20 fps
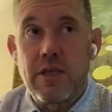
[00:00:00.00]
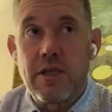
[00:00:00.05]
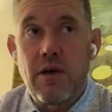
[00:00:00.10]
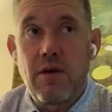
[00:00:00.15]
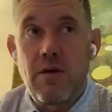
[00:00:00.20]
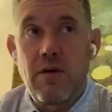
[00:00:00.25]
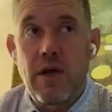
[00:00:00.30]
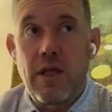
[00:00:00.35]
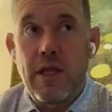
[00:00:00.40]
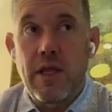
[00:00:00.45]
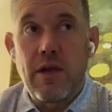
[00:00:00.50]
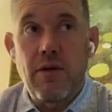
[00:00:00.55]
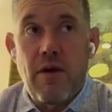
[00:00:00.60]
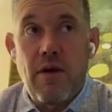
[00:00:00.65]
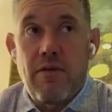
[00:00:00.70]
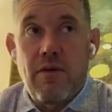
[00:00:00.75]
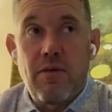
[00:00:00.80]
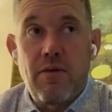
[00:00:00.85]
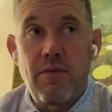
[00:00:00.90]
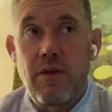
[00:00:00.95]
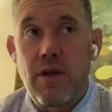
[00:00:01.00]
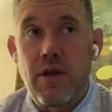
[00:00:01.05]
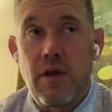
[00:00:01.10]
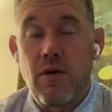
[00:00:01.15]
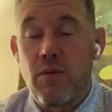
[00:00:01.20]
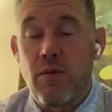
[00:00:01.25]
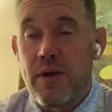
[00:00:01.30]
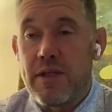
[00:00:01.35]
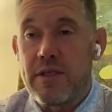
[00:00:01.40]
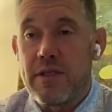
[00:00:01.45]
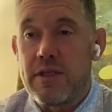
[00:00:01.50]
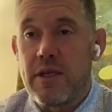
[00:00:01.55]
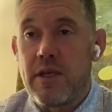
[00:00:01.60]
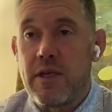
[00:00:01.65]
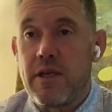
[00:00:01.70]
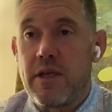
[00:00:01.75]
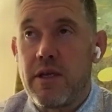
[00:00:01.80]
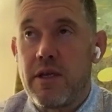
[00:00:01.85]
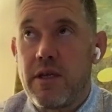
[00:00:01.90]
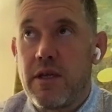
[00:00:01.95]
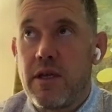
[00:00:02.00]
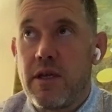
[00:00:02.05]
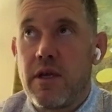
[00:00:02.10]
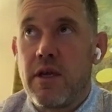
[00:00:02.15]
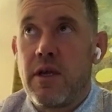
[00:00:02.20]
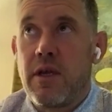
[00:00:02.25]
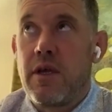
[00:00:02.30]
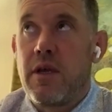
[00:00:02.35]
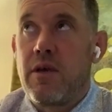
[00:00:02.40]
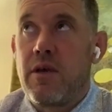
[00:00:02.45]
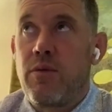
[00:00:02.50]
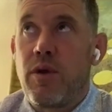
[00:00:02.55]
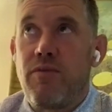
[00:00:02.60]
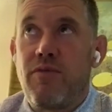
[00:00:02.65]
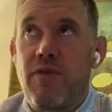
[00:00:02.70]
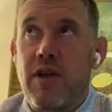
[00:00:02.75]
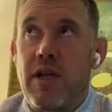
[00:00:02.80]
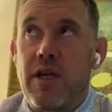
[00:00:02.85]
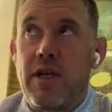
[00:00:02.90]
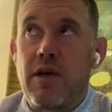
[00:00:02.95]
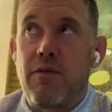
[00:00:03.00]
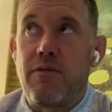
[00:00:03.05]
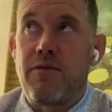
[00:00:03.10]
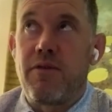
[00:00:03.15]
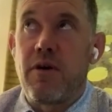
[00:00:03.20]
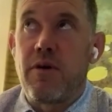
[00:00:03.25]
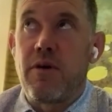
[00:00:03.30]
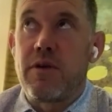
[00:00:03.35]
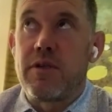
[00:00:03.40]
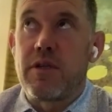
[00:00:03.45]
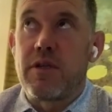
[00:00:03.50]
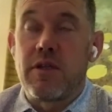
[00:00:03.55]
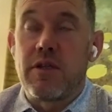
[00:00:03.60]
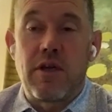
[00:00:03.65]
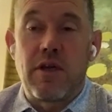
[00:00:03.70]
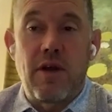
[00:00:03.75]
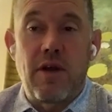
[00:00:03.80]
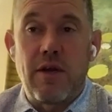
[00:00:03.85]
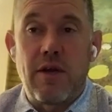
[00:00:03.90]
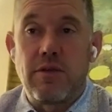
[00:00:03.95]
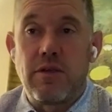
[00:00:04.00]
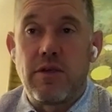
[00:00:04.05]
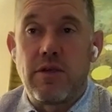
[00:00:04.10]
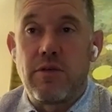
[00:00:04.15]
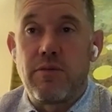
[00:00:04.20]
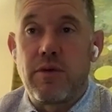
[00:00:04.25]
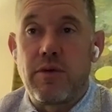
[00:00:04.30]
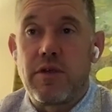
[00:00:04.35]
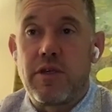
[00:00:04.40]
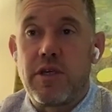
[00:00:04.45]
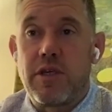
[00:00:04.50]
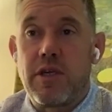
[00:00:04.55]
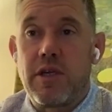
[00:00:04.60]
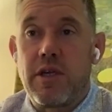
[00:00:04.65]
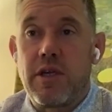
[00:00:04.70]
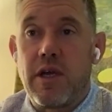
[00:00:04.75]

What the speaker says: so. I think whoever, you know, wins it, we really don't focus on the crowds too much.